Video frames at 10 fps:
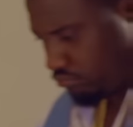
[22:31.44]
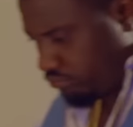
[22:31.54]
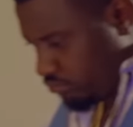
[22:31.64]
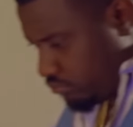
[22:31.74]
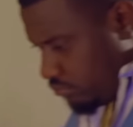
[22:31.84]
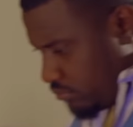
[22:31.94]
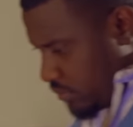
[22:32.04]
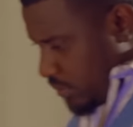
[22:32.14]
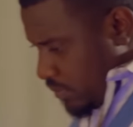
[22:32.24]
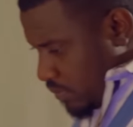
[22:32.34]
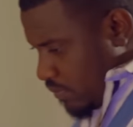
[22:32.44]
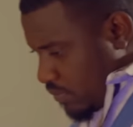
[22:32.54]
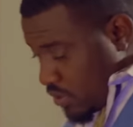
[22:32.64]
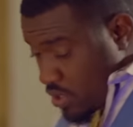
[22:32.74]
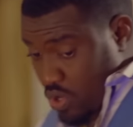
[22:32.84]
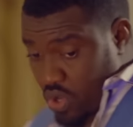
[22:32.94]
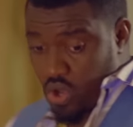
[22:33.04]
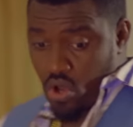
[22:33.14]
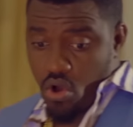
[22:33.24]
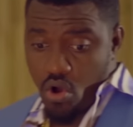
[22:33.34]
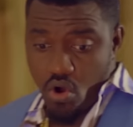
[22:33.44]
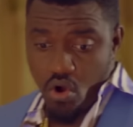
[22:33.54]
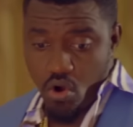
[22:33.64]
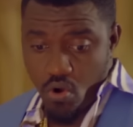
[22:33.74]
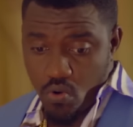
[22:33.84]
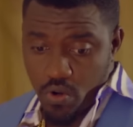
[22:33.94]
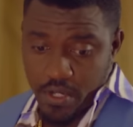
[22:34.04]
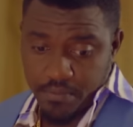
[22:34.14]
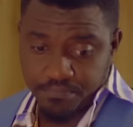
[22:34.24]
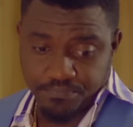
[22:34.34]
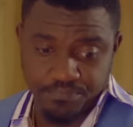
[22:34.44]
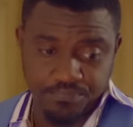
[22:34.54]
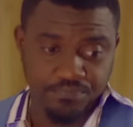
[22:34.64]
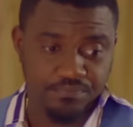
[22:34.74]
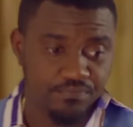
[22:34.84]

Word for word: So where in particular? Oh, um,